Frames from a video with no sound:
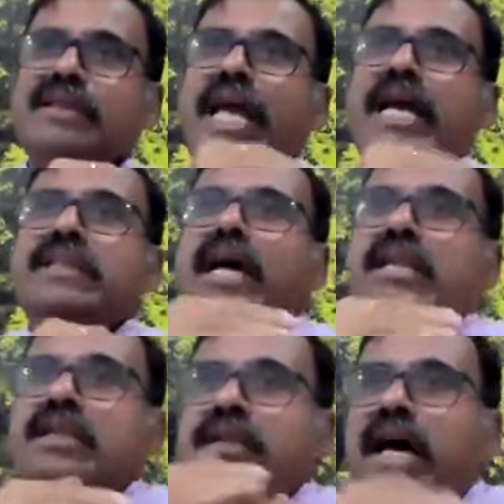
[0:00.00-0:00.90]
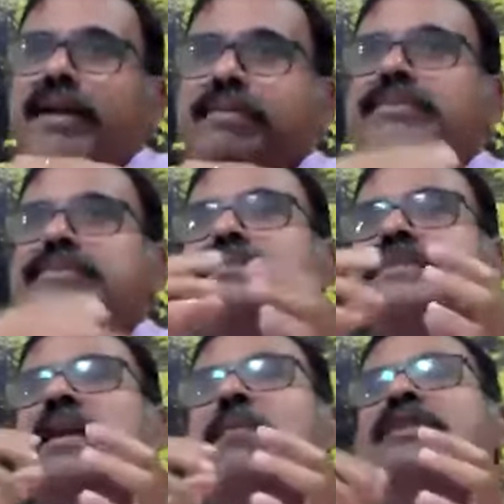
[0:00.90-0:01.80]
Neyat Natra Jnanam,
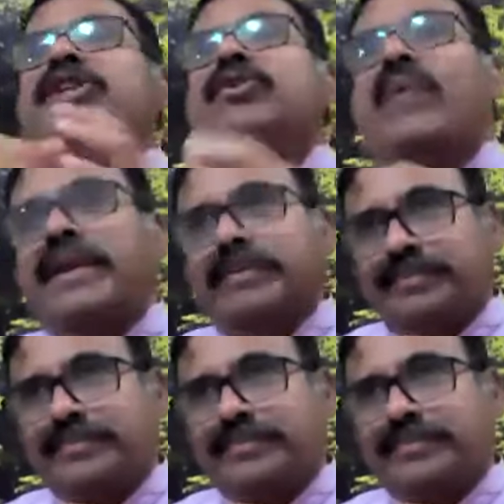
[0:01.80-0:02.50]
they merge into one.